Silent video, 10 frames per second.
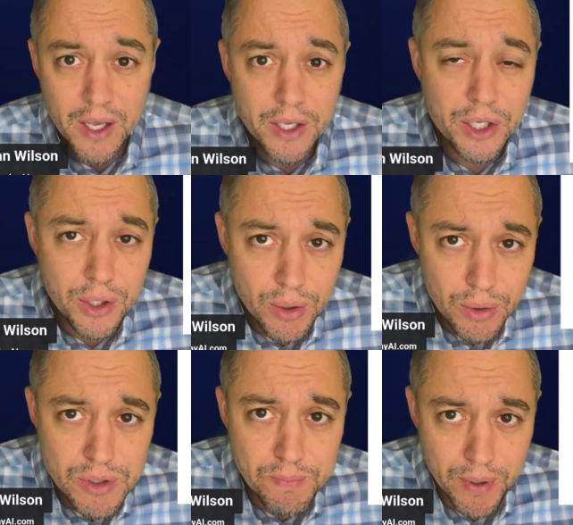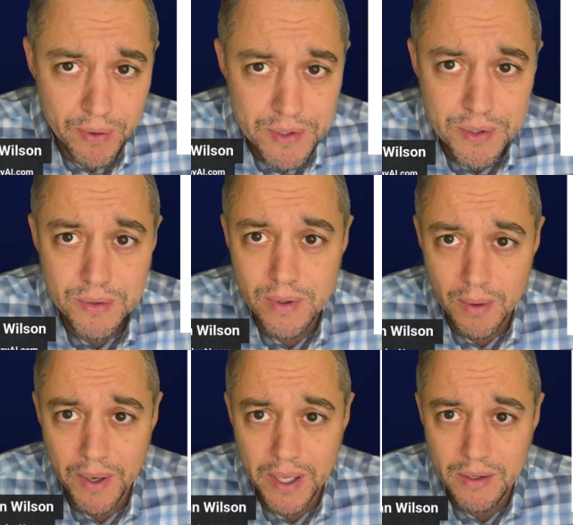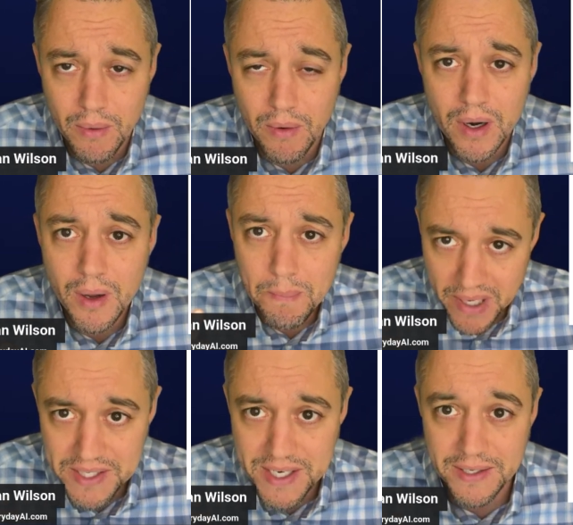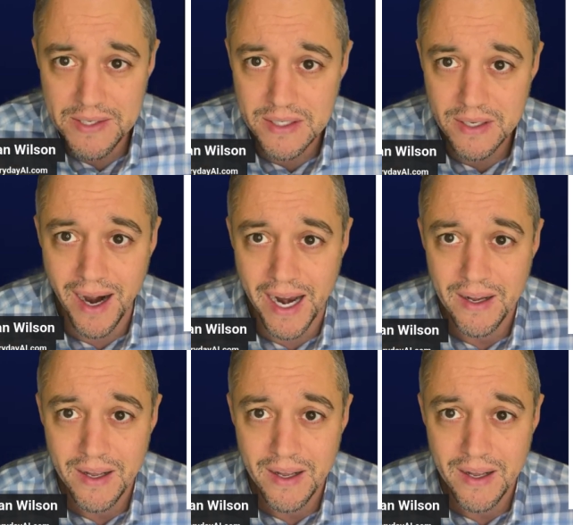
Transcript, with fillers: huge boon to growing your business. All right.